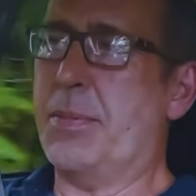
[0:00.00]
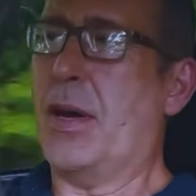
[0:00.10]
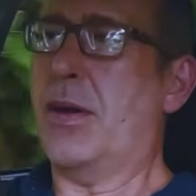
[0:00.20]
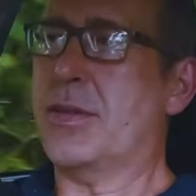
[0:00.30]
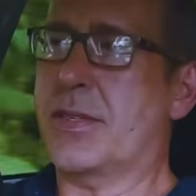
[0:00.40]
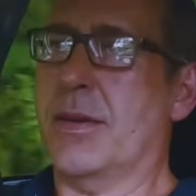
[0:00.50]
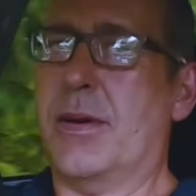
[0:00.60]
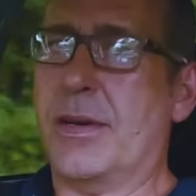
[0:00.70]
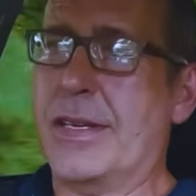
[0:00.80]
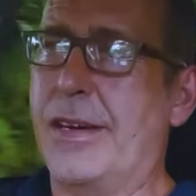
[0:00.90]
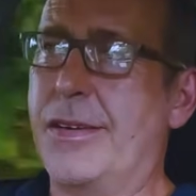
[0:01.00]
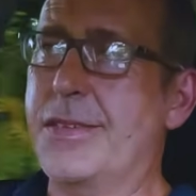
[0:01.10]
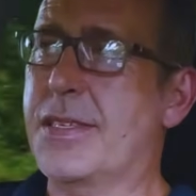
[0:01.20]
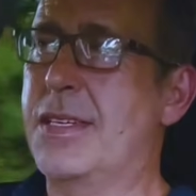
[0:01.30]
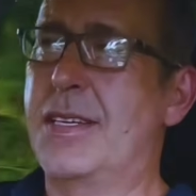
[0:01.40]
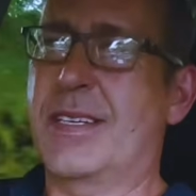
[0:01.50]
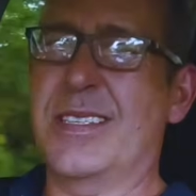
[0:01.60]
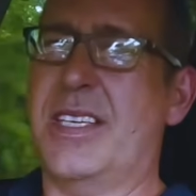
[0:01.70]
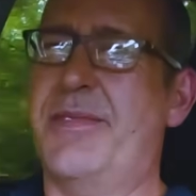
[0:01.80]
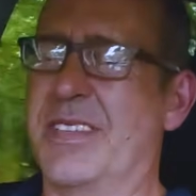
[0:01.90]
past a lot of cars,
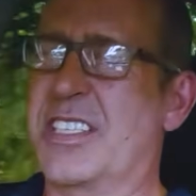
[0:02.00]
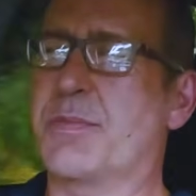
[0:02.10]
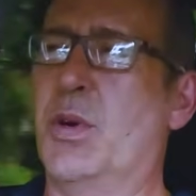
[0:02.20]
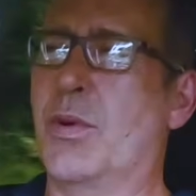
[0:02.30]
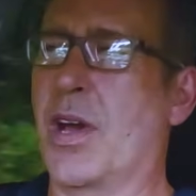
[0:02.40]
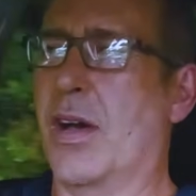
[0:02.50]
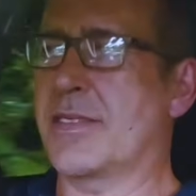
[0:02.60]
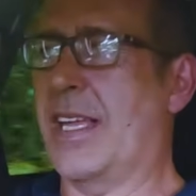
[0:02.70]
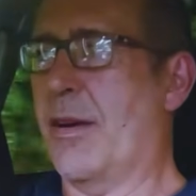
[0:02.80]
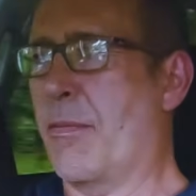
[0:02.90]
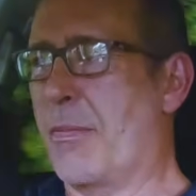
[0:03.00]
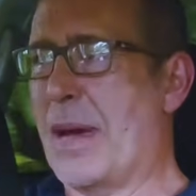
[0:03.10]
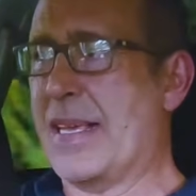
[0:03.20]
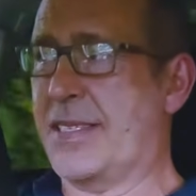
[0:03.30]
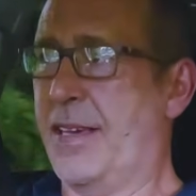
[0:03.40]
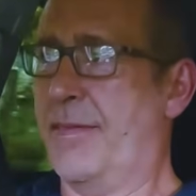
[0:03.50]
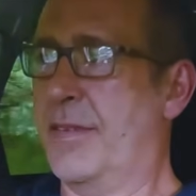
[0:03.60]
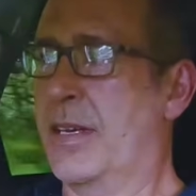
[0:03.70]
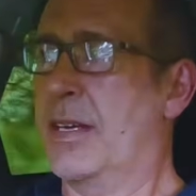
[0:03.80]
because even the small cars now are massive.